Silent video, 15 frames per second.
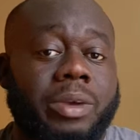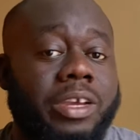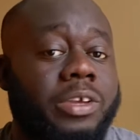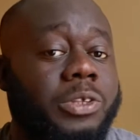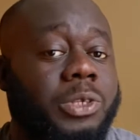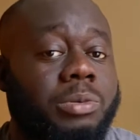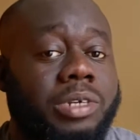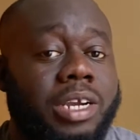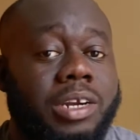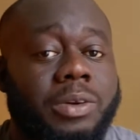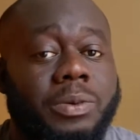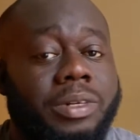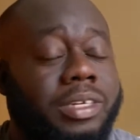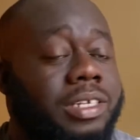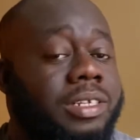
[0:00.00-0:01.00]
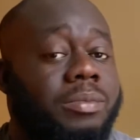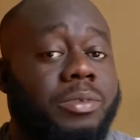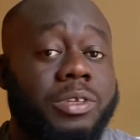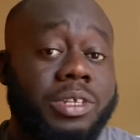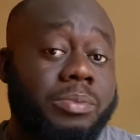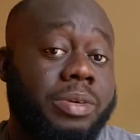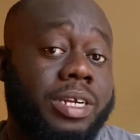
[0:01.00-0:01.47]
YouTube channel, which is a
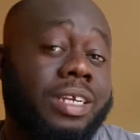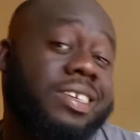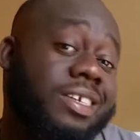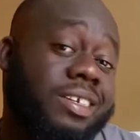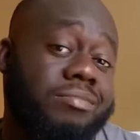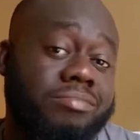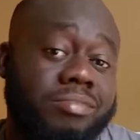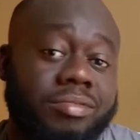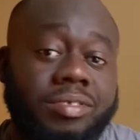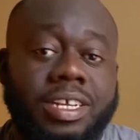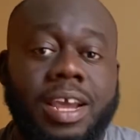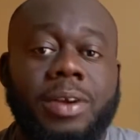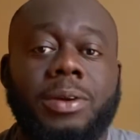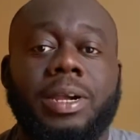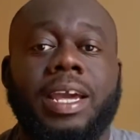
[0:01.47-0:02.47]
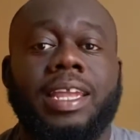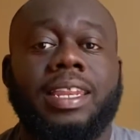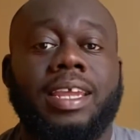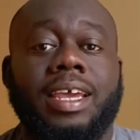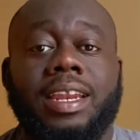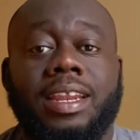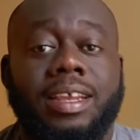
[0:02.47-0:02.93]
music production channel, and
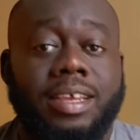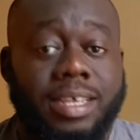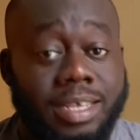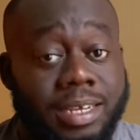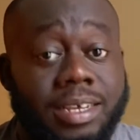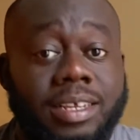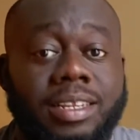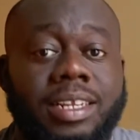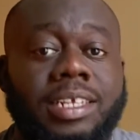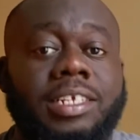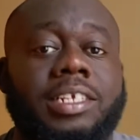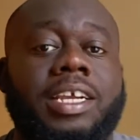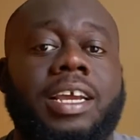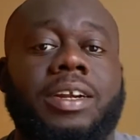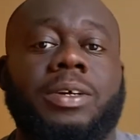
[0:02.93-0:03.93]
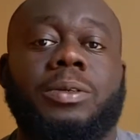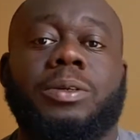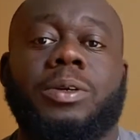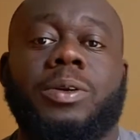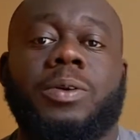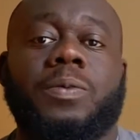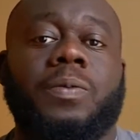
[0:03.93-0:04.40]
then this channel,
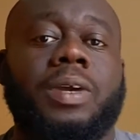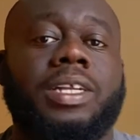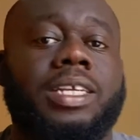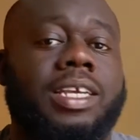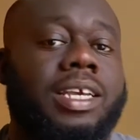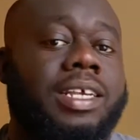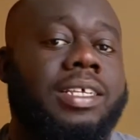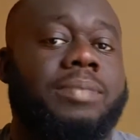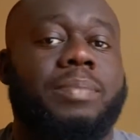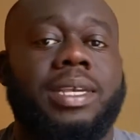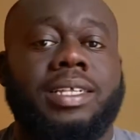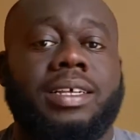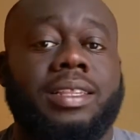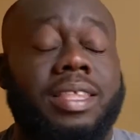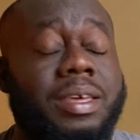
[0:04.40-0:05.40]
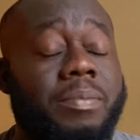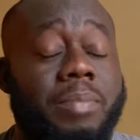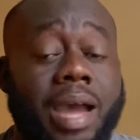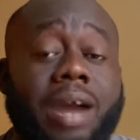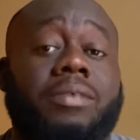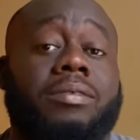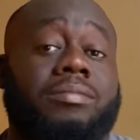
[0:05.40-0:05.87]
which is basically
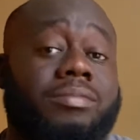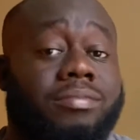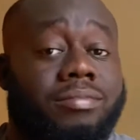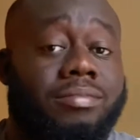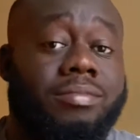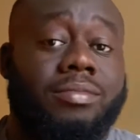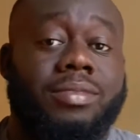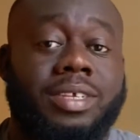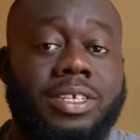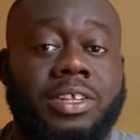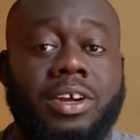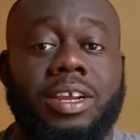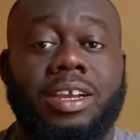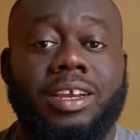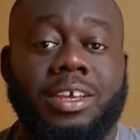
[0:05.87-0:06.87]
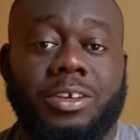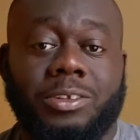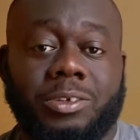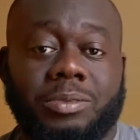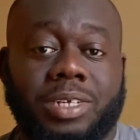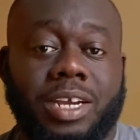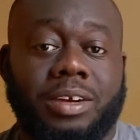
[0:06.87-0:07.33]
about starting a
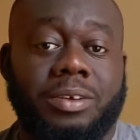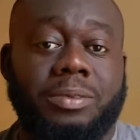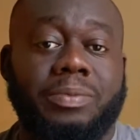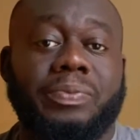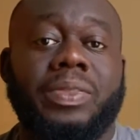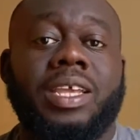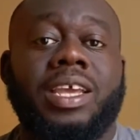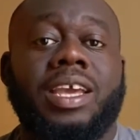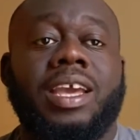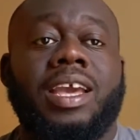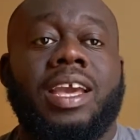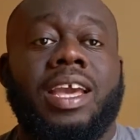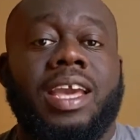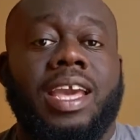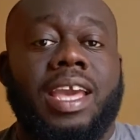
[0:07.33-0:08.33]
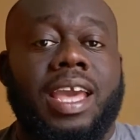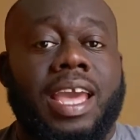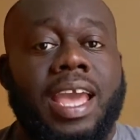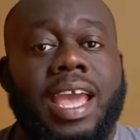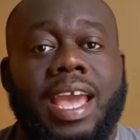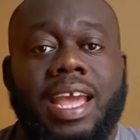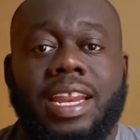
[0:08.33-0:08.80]
YouTube channel.
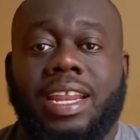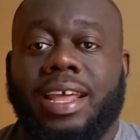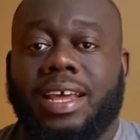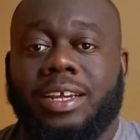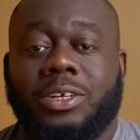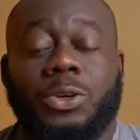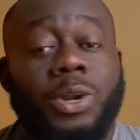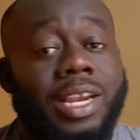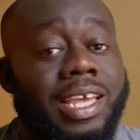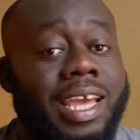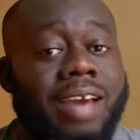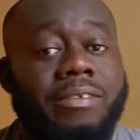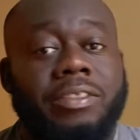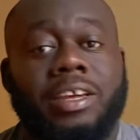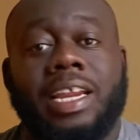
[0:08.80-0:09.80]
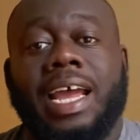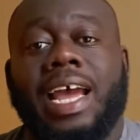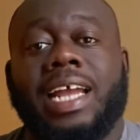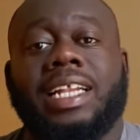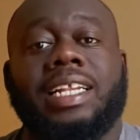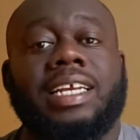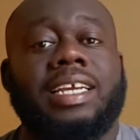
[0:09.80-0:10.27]
And shortly after
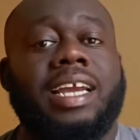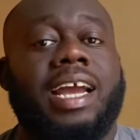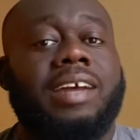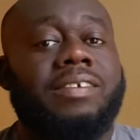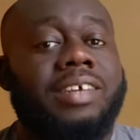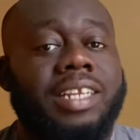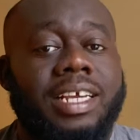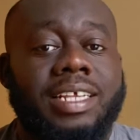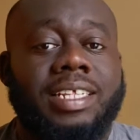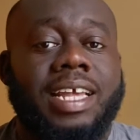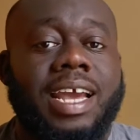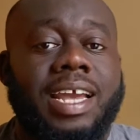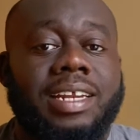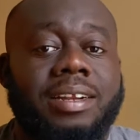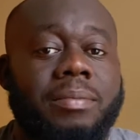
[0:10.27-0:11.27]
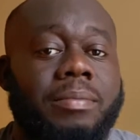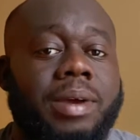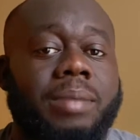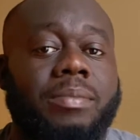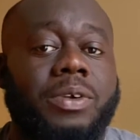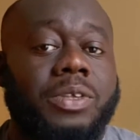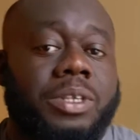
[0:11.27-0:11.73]
that, I realized that my
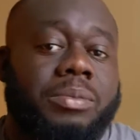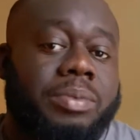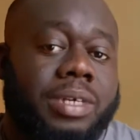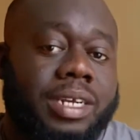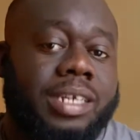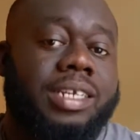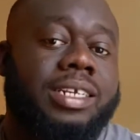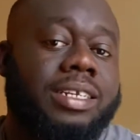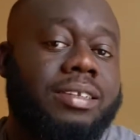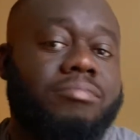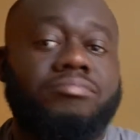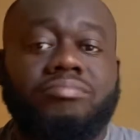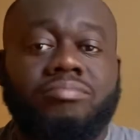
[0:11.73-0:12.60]
music production